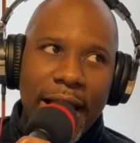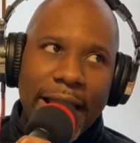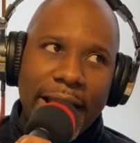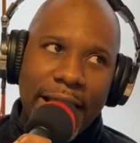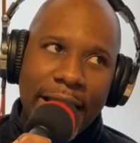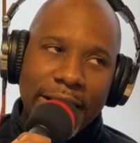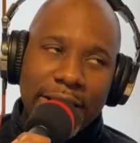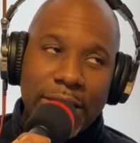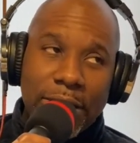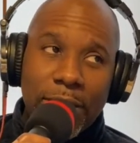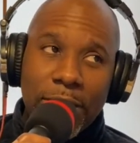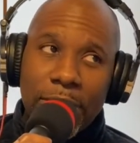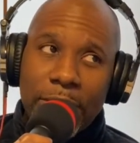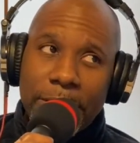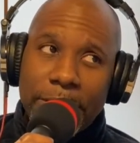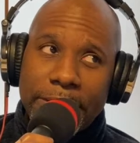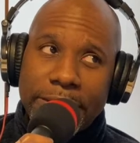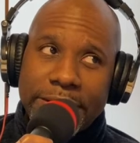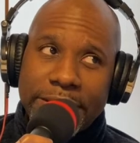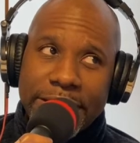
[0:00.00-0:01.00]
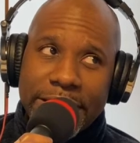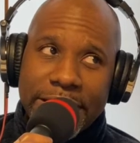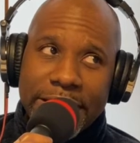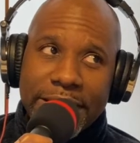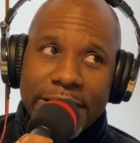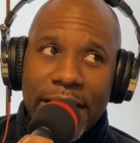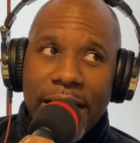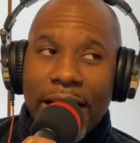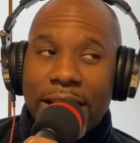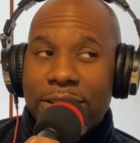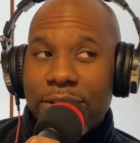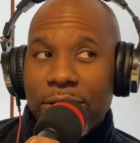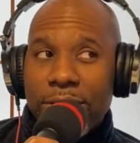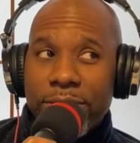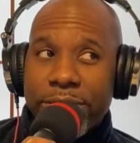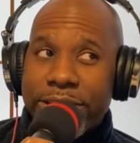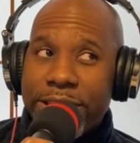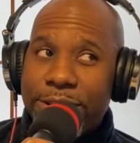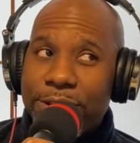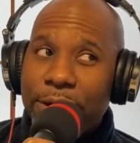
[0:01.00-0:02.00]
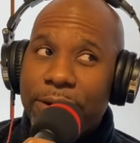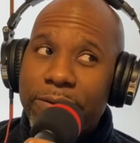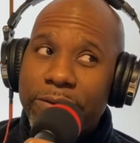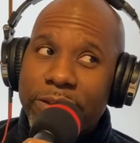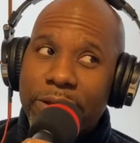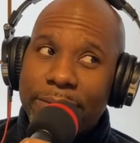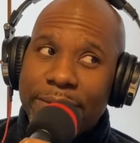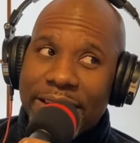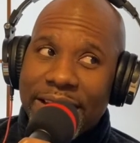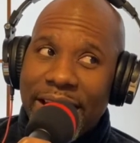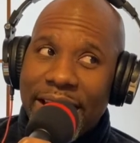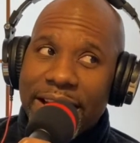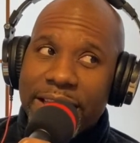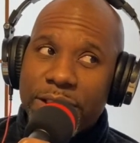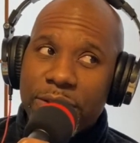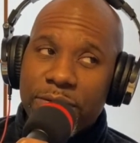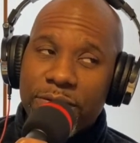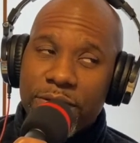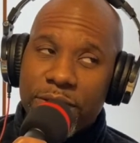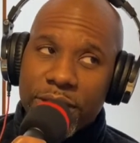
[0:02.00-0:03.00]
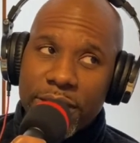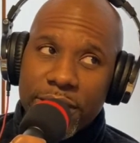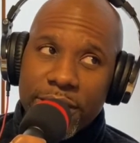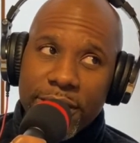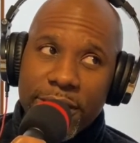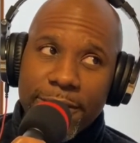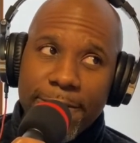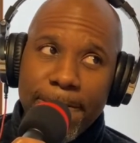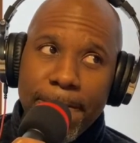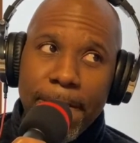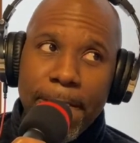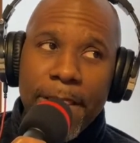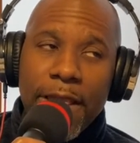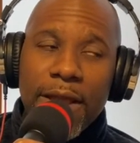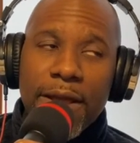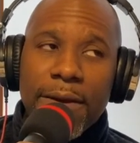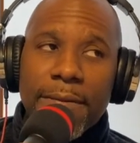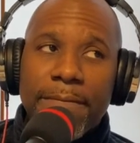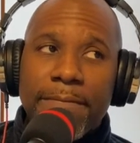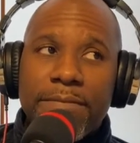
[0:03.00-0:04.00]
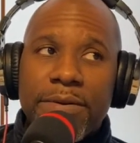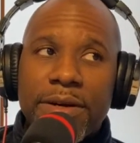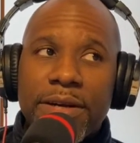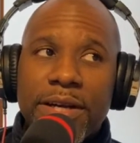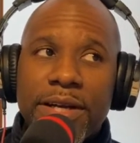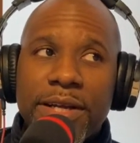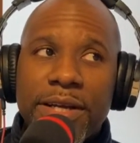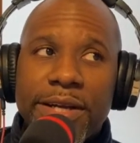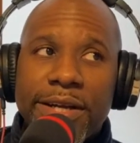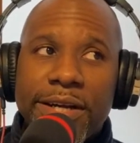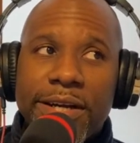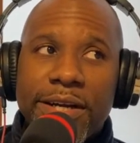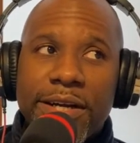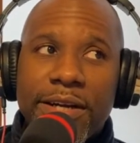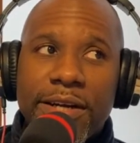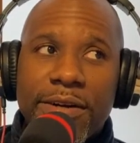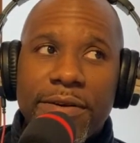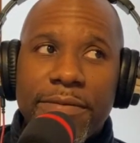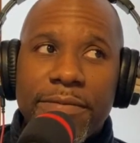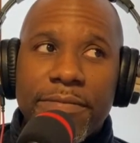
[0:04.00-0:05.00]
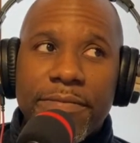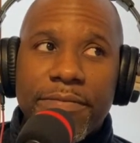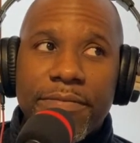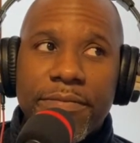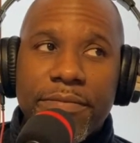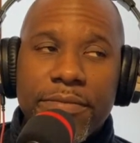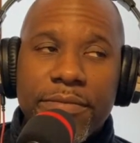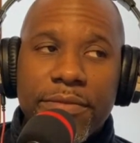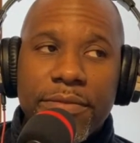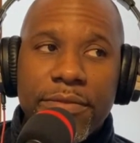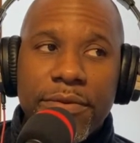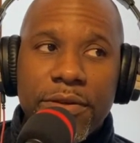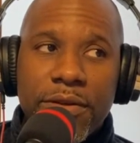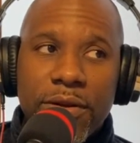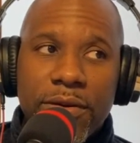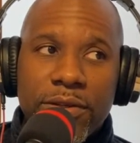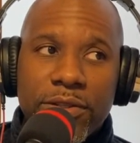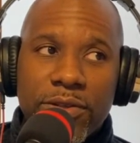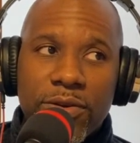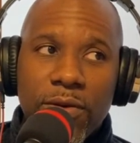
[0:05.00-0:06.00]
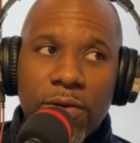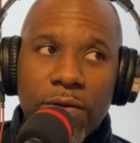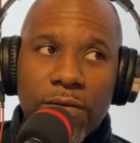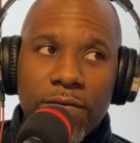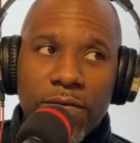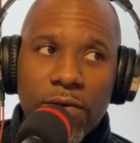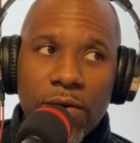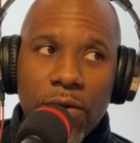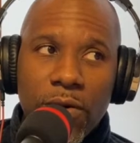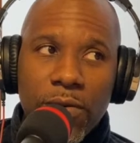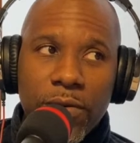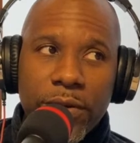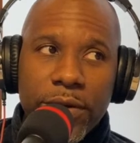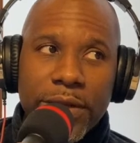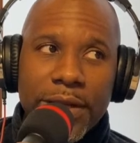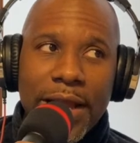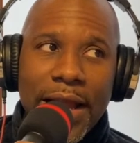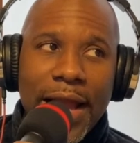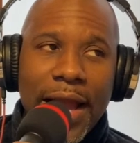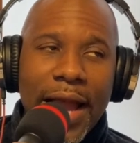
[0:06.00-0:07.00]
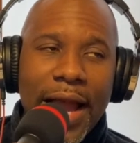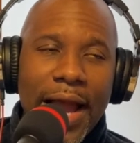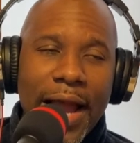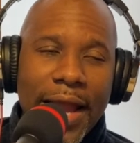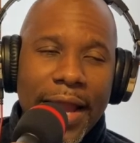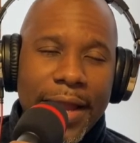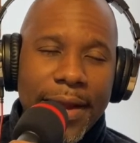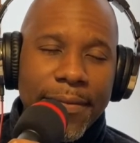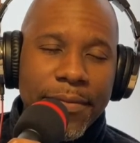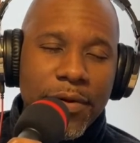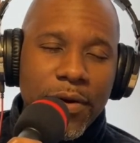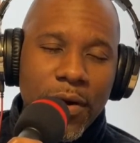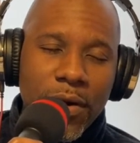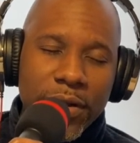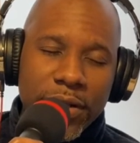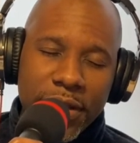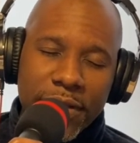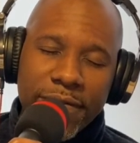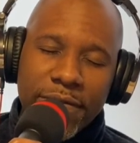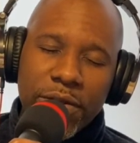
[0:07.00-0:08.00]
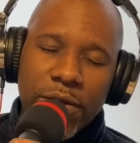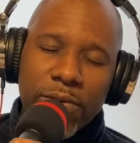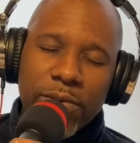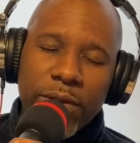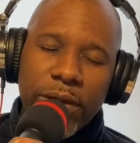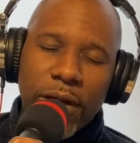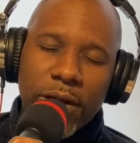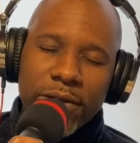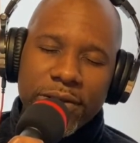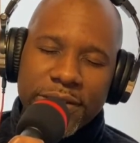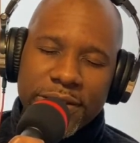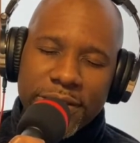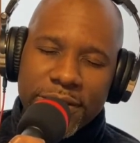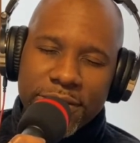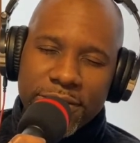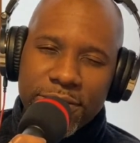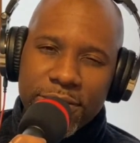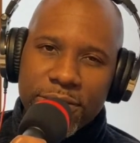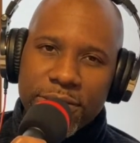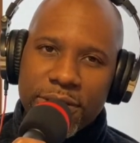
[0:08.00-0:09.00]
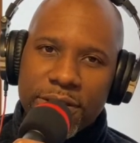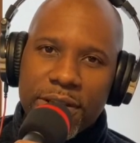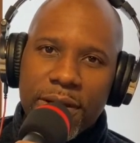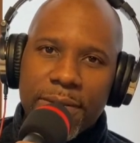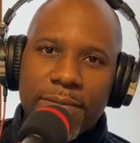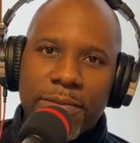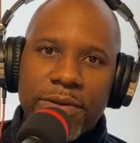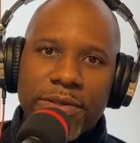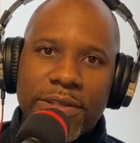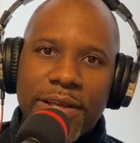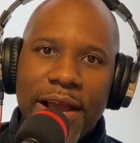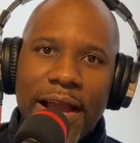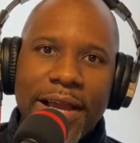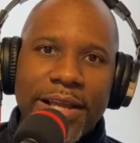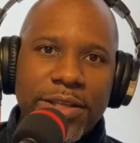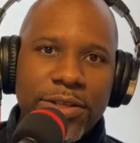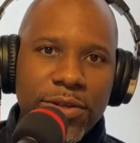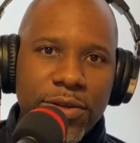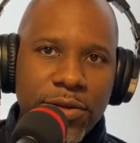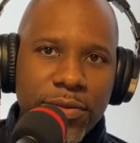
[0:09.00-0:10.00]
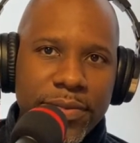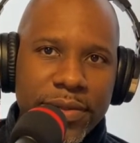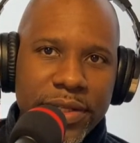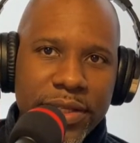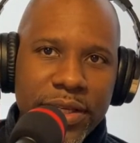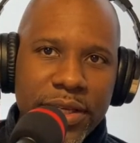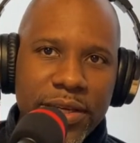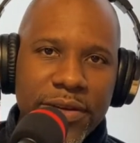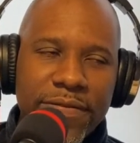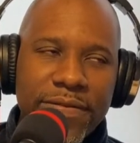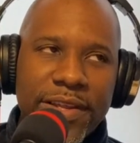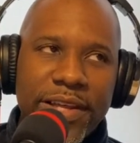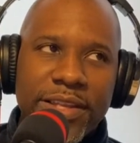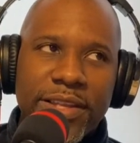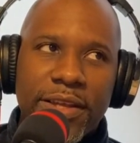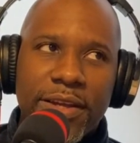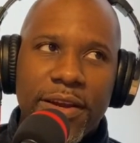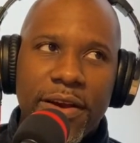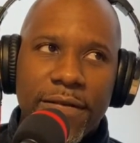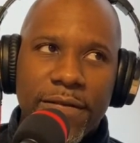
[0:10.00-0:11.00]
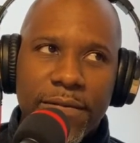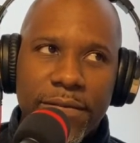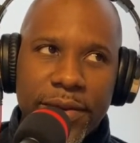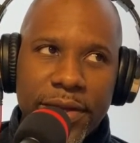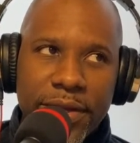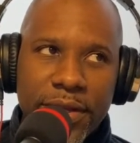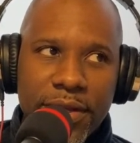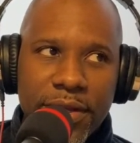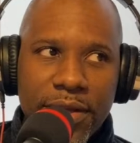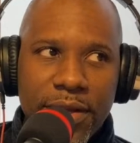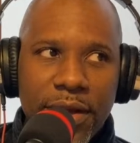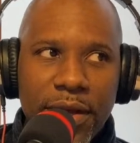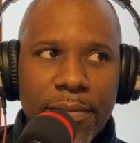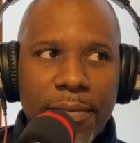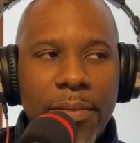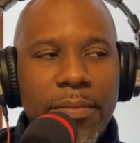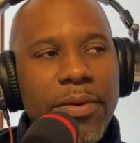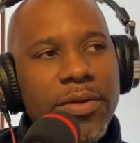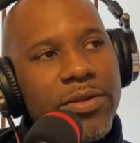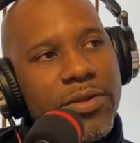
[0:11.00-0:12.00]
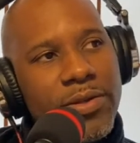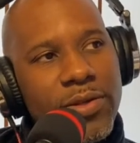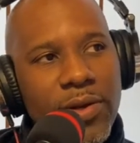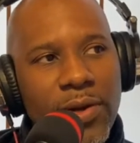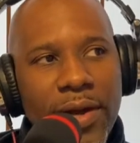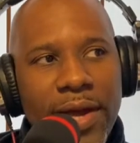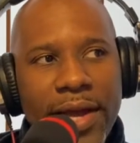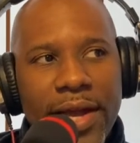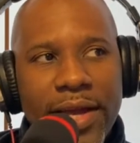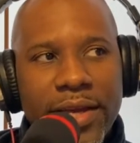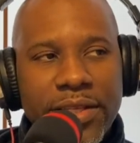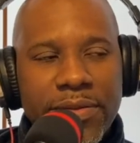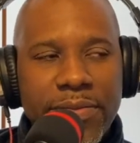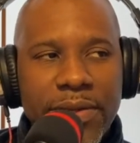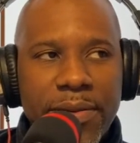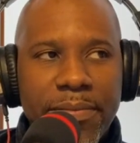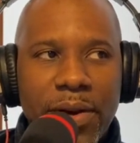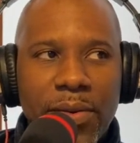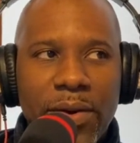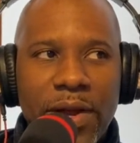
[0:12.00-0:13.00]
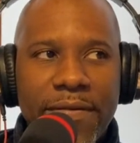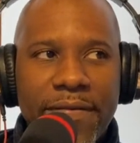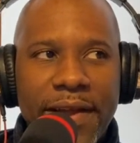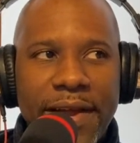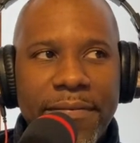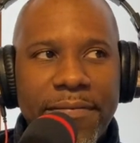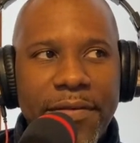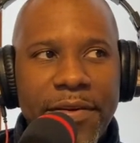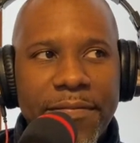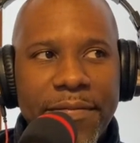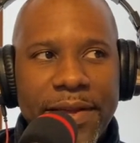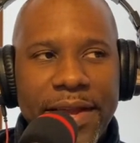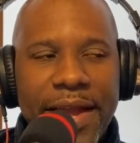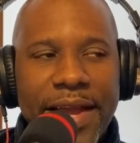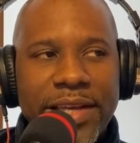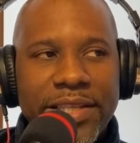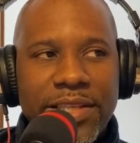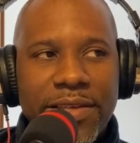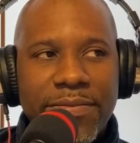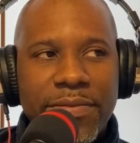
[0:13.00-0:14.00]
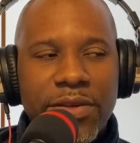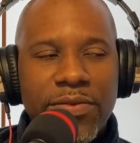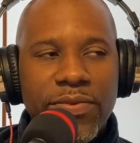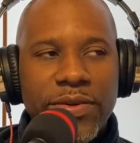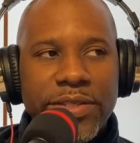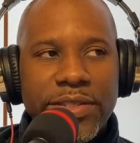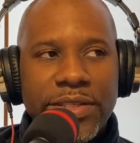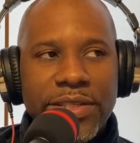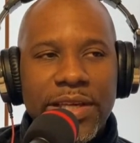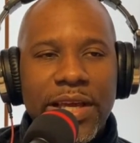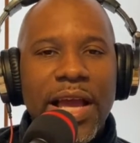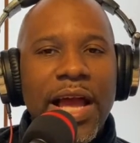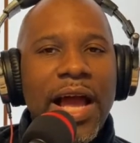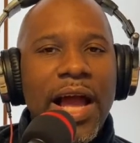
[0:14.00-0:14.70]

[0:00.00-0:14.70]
kind of called it. I thought it was going to be canceled for good. But you know, it's going forward. Even though we are seeing a surge in numbers, I do believe that the government, my mother-in-law asked me, and my wife have been asking me recently,